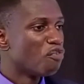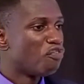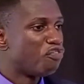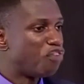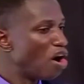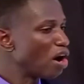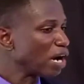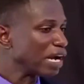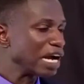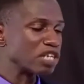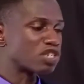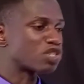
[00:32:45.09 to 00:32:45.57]

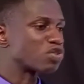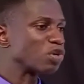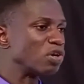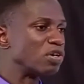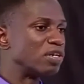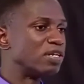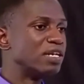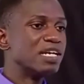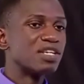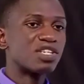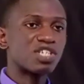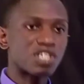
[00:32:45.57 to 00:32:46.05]
Focus
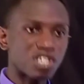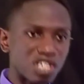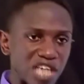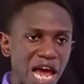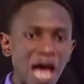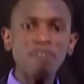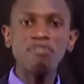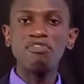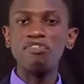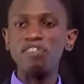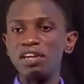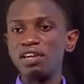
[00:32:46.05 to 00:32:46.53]
on
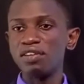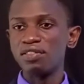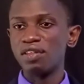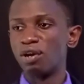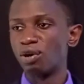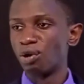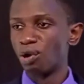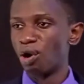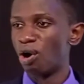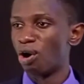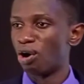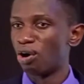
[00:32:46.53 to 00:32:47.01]
serving
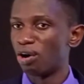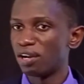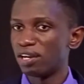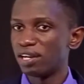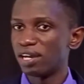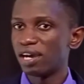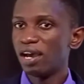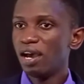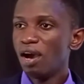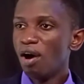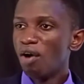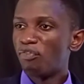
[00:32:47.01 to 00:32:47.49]
the Lord.